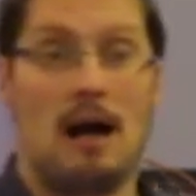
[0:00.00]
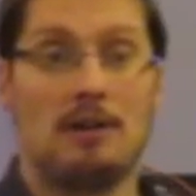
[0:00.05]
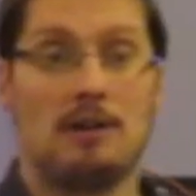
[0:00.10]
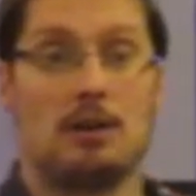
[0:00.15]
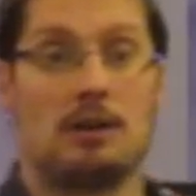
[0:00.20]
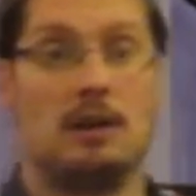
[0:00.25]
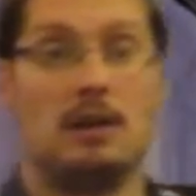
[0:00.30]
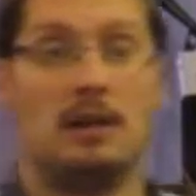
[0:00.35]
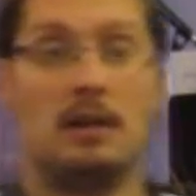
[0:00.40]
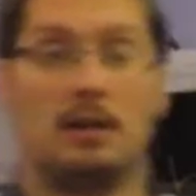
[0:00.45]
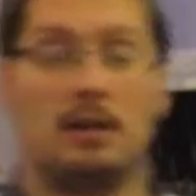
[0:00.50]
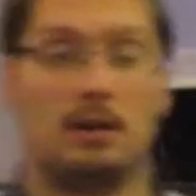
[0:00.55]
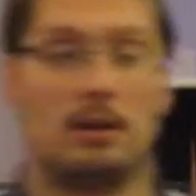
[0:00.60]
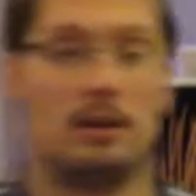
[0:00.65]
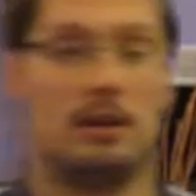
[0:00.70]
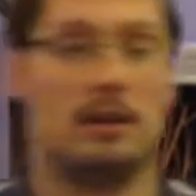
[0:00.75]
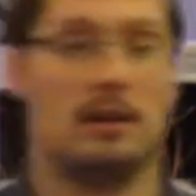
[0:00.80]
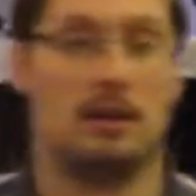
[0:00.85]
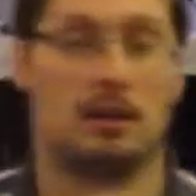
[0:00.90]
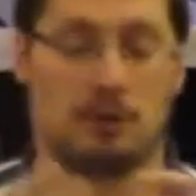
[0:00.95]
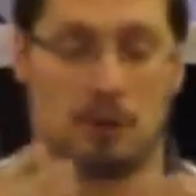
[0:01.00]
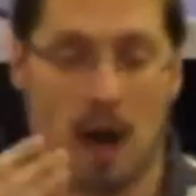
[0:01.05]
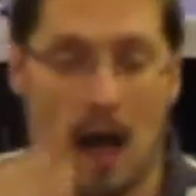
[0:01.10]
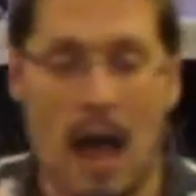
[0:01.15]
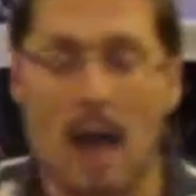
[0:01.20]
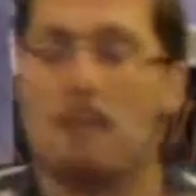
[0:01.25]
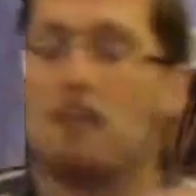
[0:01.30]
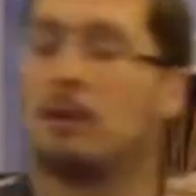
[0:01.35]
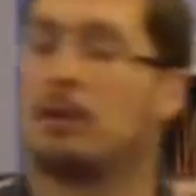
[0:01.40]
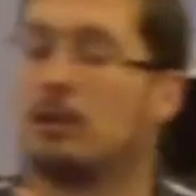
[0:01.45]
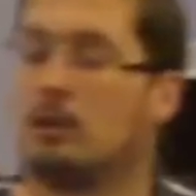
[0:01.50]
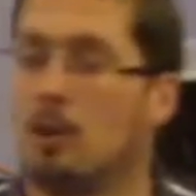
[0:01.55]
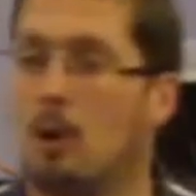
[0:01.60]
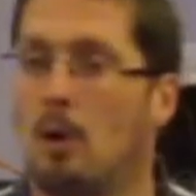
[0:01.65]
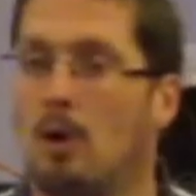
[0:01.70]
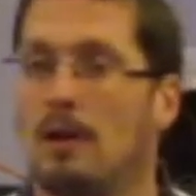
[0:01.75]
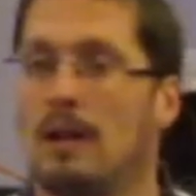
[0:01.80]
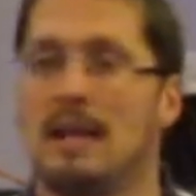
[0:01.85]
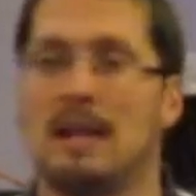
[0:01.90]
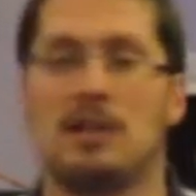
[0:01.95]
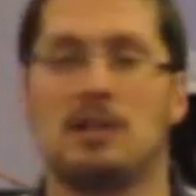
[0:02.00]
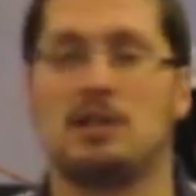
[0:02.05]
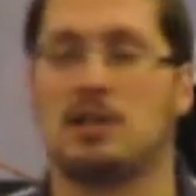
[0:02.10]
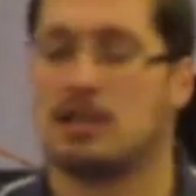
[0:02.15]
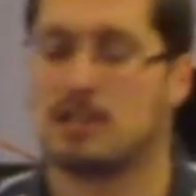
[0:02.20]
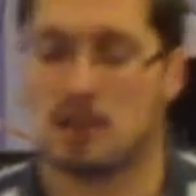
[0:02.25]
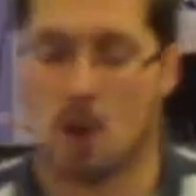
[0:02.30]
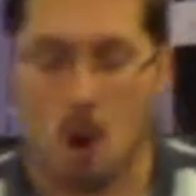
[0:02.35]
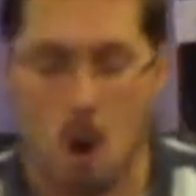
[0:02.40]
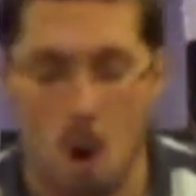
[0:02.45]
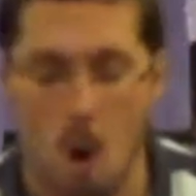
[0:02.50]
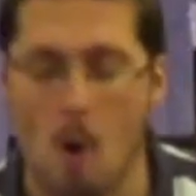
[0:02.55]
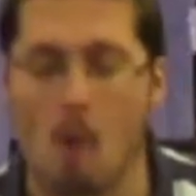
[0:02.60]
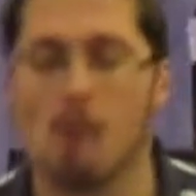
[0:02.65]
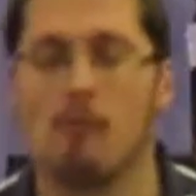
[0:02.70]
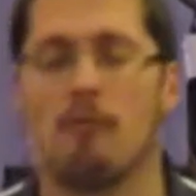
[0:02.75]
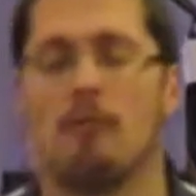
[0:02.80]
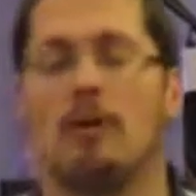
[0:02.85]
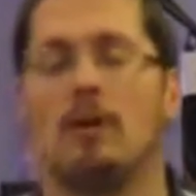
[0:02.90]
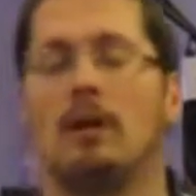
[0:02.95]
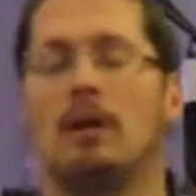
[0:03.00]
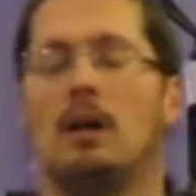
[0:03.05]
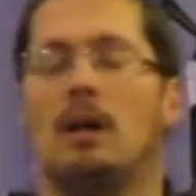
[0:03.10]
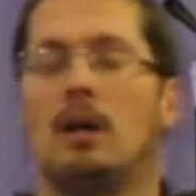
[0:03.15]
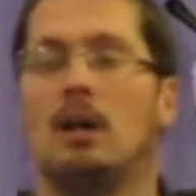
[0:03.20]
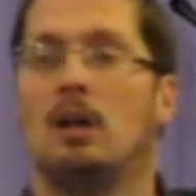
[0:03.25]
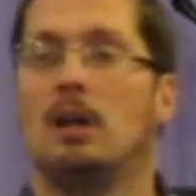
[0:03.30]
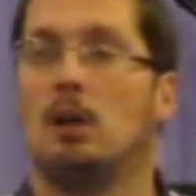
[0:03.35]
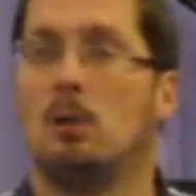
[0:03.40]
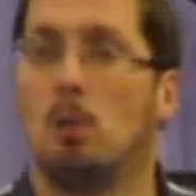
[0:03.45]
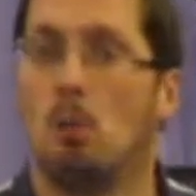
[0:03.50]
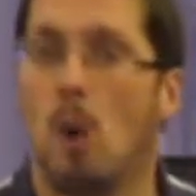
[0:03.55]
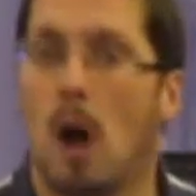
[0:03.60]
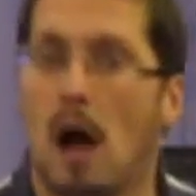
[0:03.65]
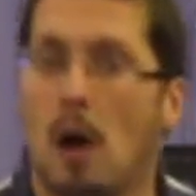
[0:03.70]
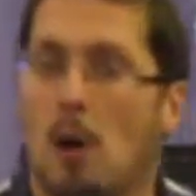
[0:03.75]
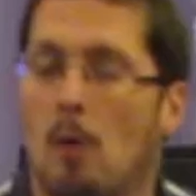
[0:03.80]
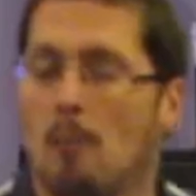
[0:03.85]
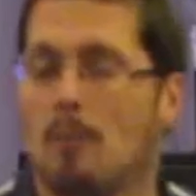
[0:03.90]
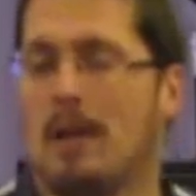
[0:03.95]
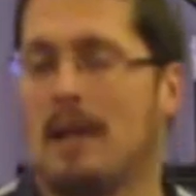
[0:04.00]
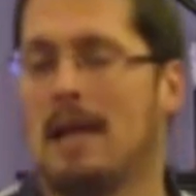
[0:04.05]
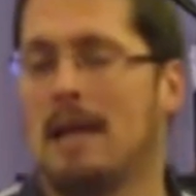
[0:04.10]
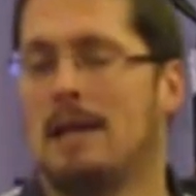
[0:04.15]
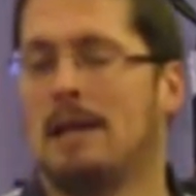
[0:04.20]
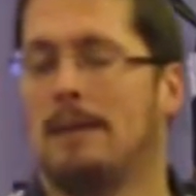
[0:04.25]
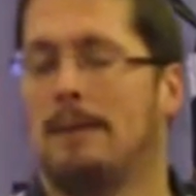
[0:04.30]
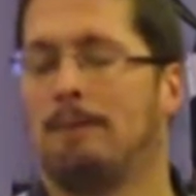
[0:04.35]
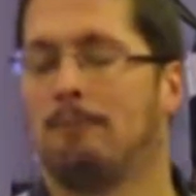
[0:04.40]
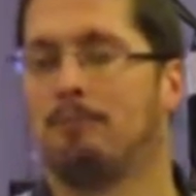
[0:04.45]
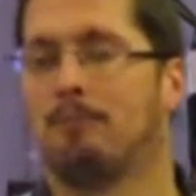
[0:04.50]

God, your time with the Lord. It's just overwhelming.